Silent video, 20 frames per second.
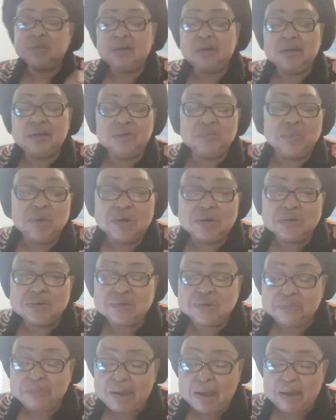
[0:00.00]
study the
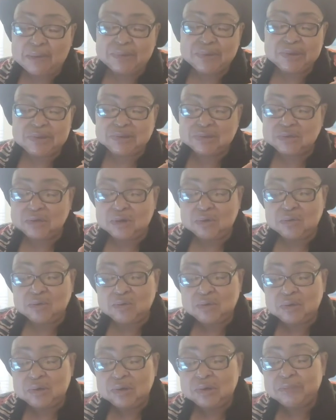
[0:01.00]
Word. The Bible is
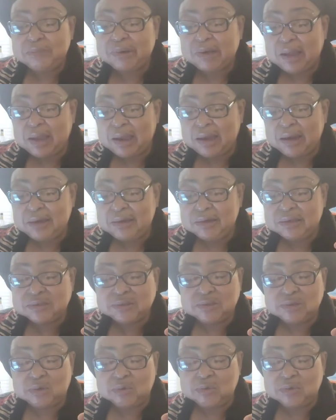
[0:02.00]
so plain,
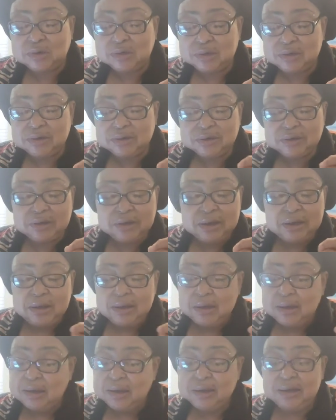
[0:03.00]
it's so clear.
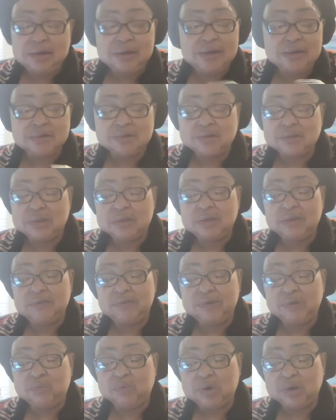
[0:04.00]
It is.
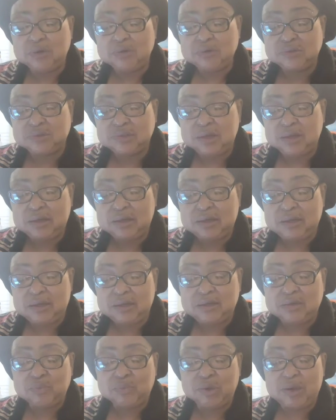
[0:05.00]
Even the Word said
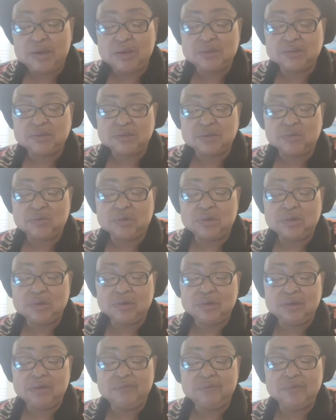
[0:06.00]
that the way is so
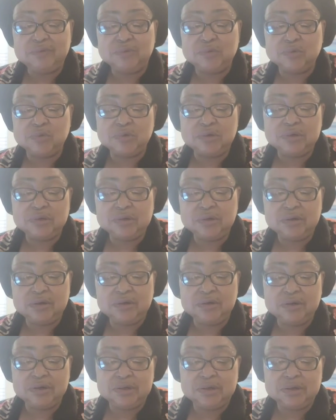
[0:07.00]
clear, even the fool couldn't
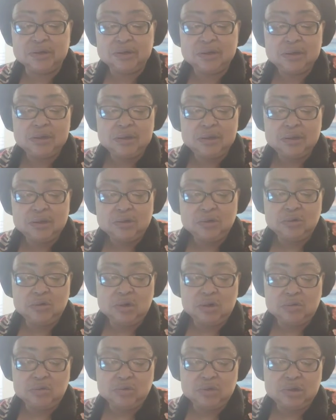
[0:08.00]
err at it. You
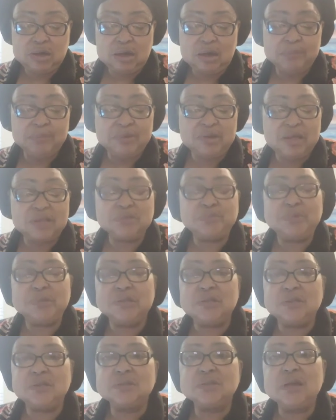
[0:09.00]
know, God, that's
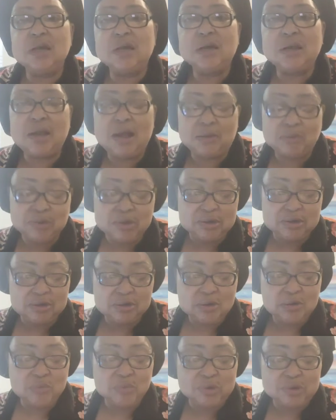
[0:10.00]
because God already
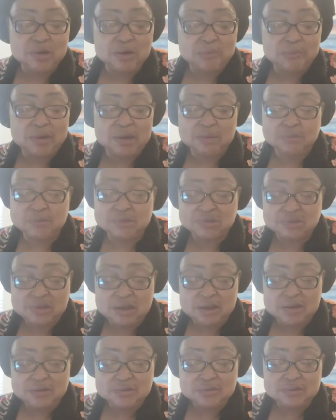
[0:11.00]
know we going to make
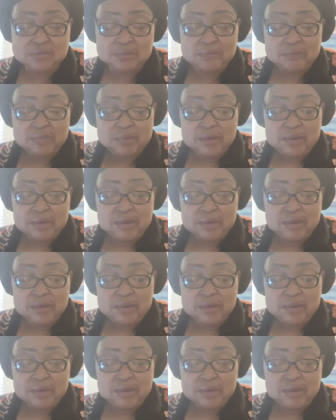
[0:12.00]
mistakes.